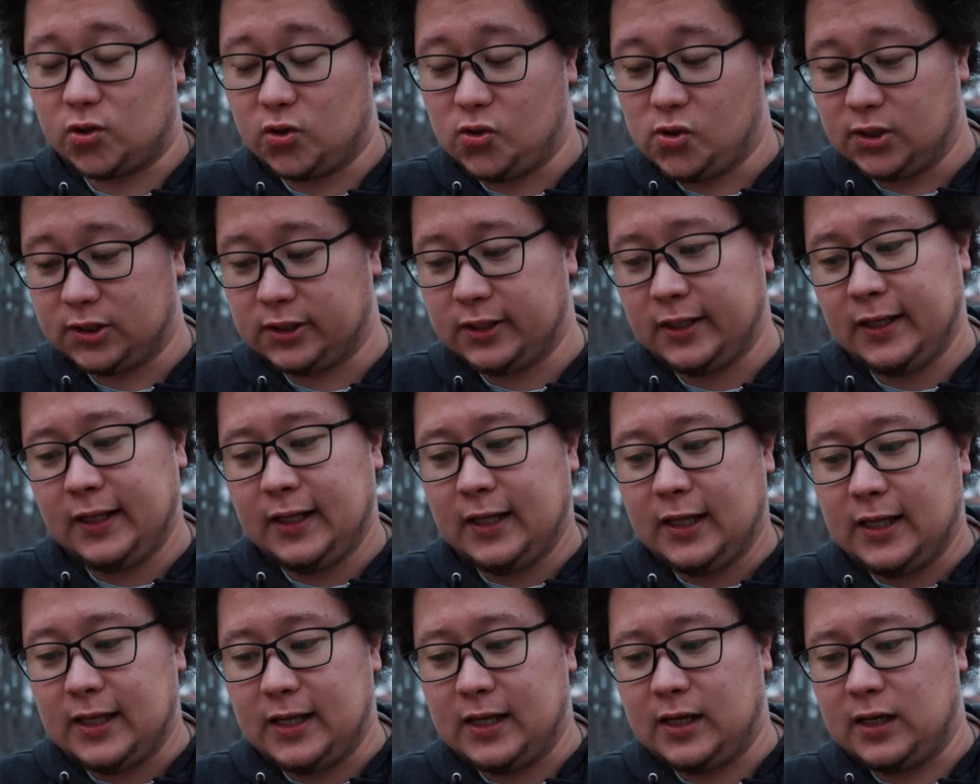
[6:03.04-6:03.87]
not,
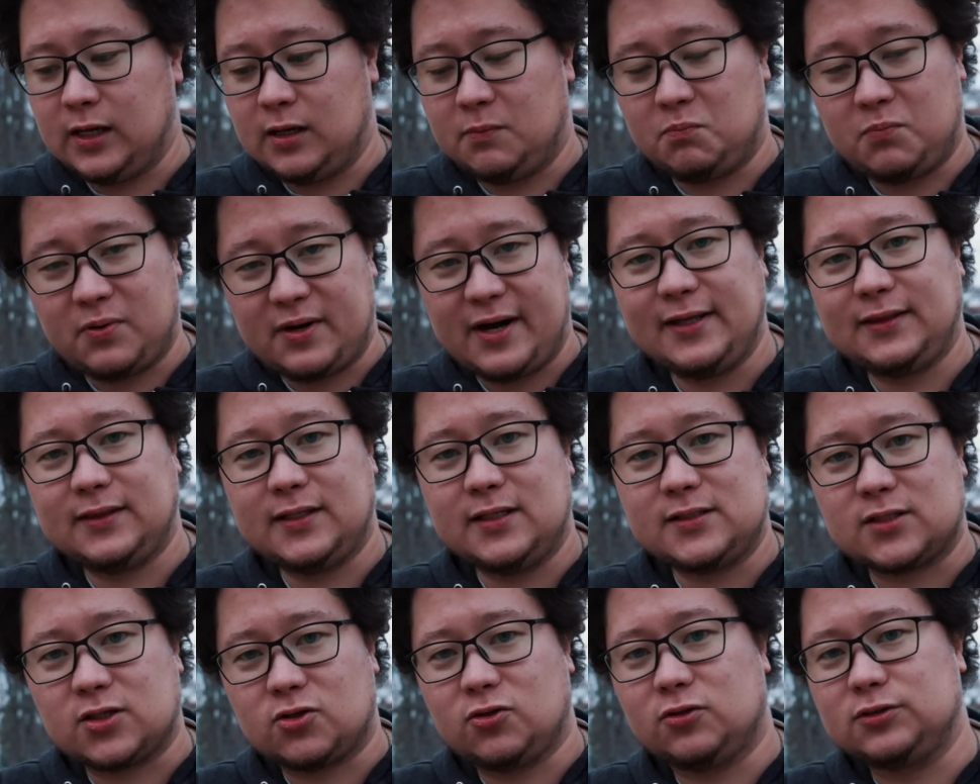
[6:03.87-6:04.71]

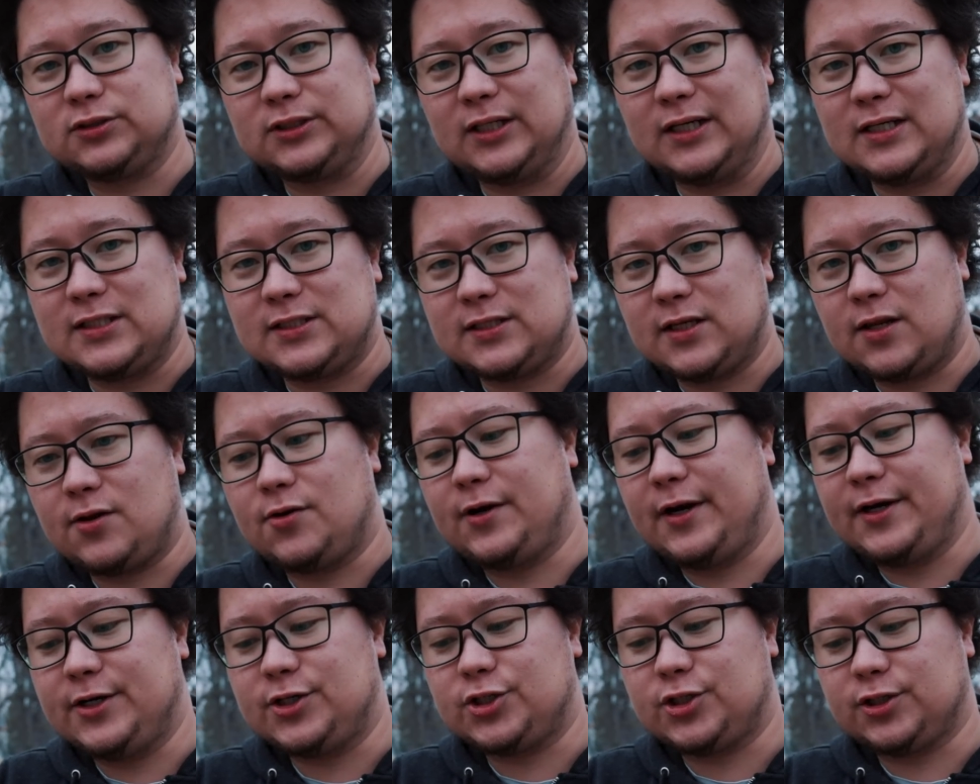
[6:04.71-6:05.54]
brightness, contrast,
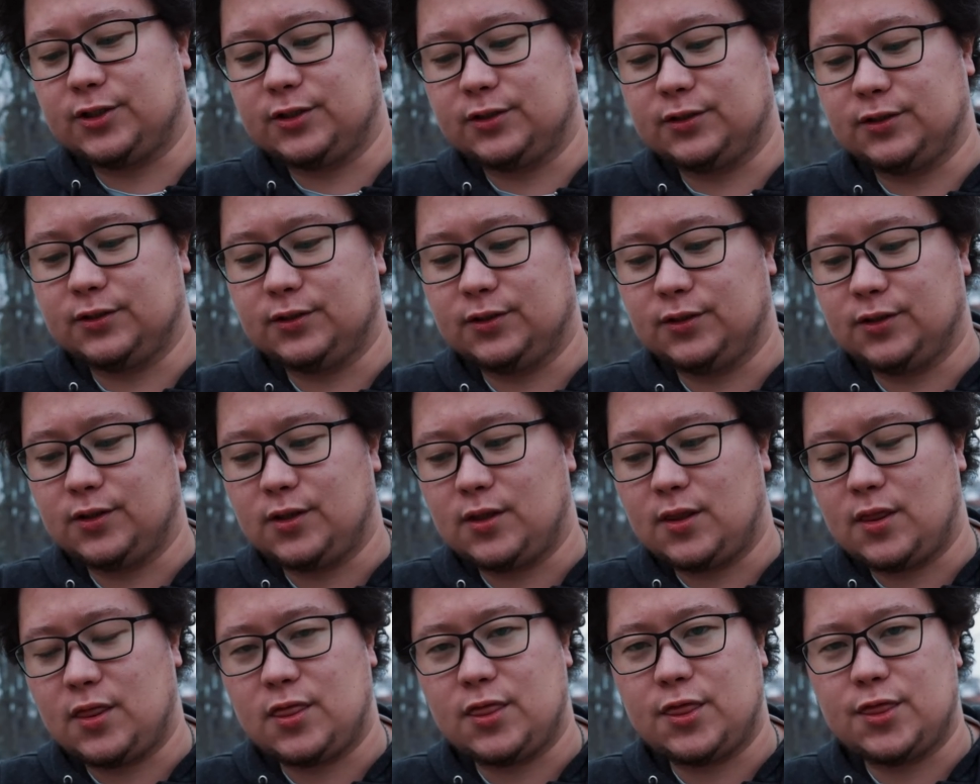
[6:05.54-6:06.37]
saturation.
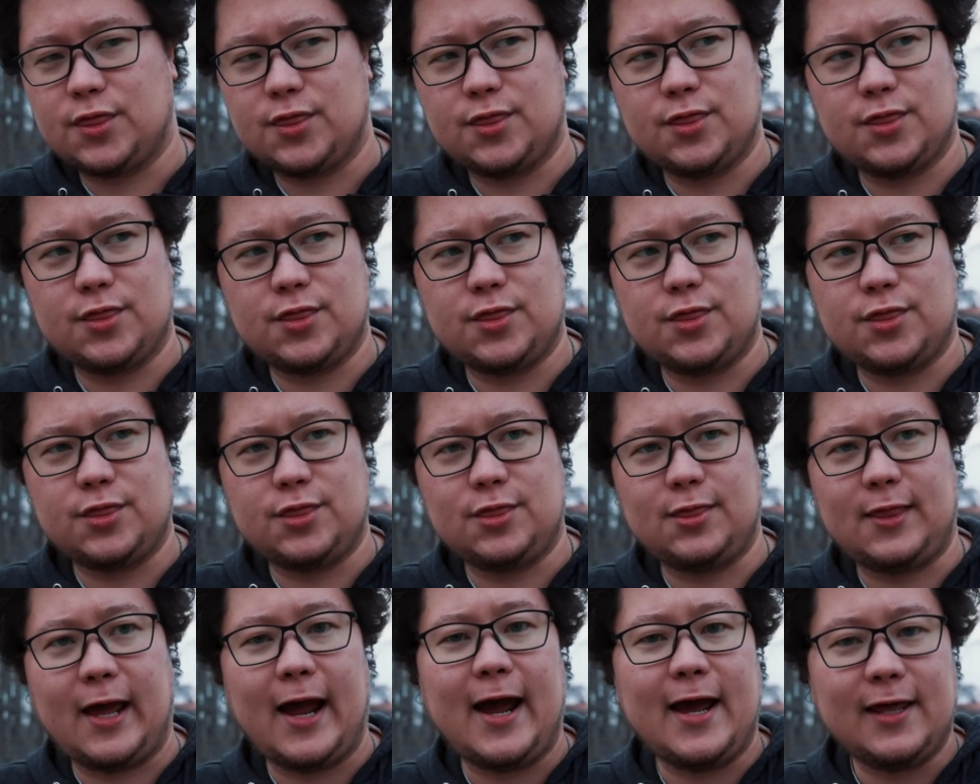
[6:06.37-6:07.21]

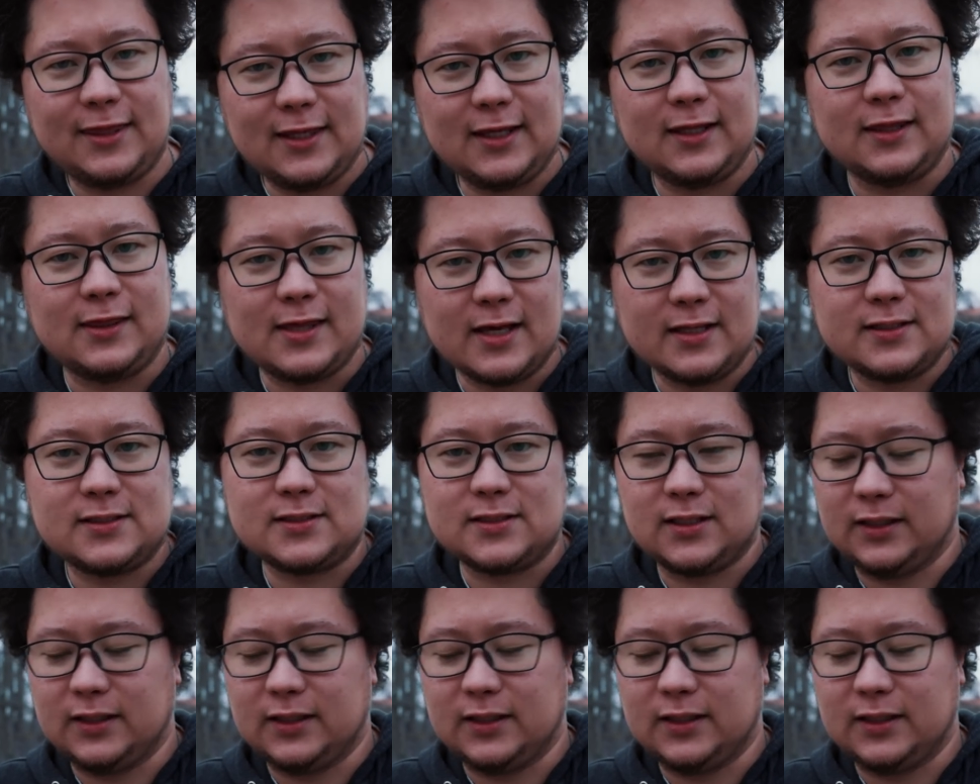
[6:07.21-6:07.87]
I think that's